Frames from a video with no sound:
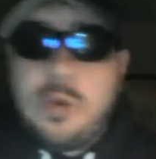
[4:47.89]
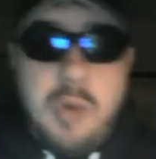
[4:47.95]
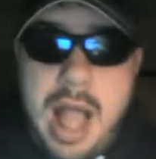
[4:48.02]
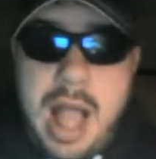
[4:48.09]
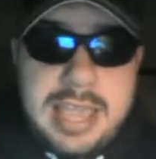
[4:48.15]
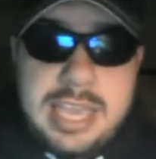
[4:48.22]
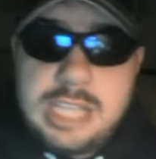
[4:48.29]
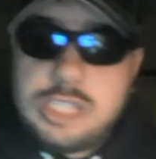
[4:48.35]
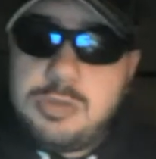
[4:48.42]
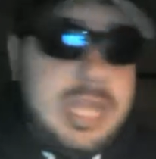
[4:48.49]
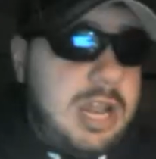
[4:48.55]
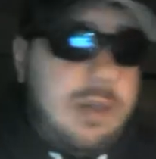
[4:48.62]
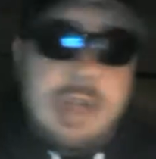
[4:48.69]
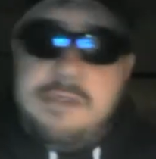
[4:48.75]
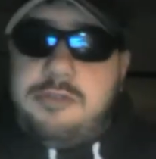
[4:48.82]
Rockets when they
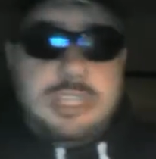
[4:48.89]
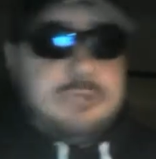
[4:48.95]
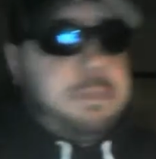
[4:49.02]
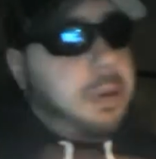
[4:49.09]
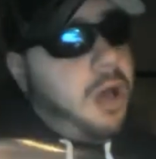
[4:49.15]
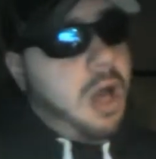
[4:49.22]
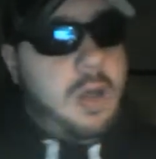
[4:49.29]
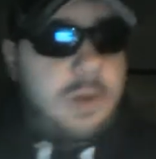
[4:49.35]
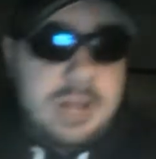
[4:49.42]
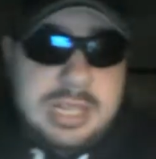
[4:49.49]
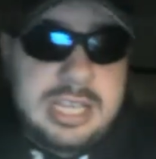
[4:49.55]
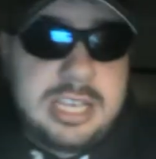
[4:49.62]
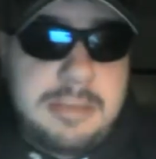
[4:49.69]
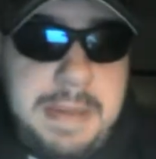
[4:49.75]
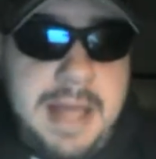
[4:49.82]
don't have Chris Paul or
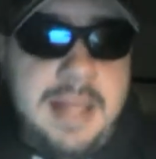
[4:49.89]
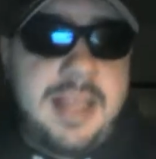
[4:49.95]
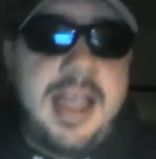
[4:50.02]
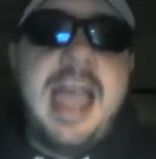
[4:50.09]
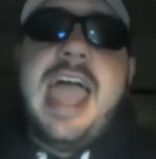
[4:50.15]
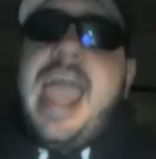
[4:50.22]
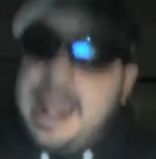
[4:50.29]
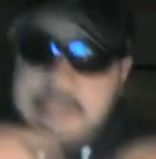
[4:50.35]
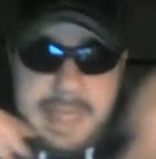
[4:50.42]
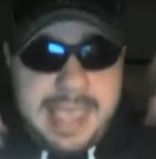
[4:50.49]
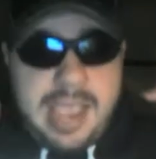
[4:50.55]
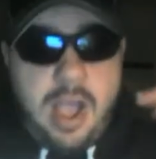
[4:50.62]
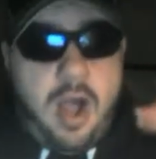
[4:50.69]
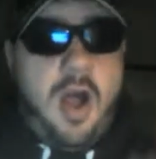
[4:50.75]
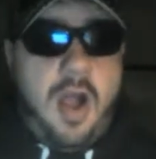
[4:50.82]
Clint Capela. And
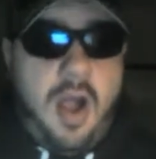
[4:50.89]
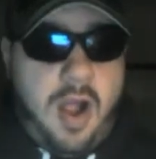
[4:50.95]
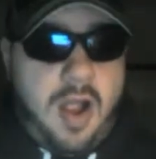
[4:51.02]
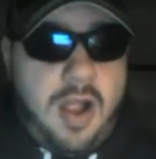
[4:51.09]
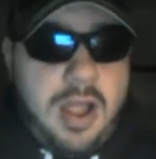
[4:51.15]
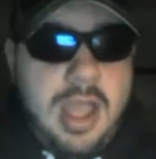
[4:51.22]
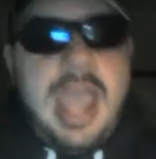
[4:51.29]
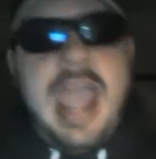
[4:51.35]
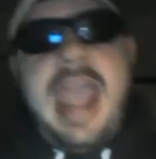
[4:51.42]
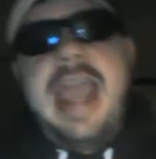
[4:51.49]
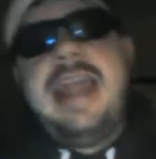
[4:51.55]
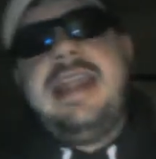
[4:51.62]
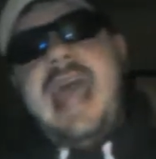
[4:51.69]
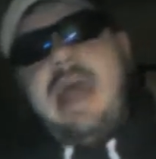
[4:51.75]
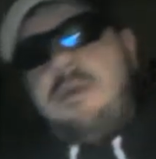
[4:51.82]
they are.
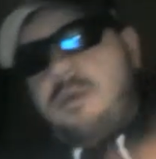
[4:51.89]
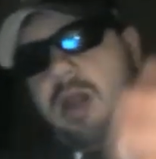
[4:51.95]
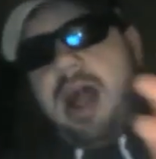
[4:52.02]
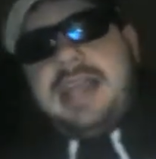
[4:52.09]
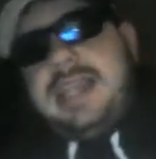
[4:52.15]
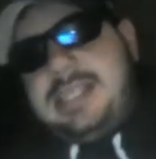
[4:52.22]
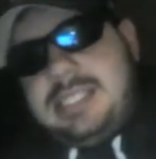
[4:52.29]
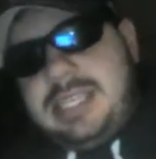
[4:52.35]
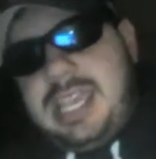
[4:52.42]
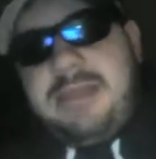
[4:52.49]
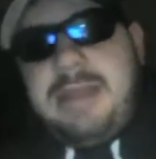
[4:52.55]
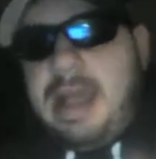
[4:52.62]
And that Rockets game,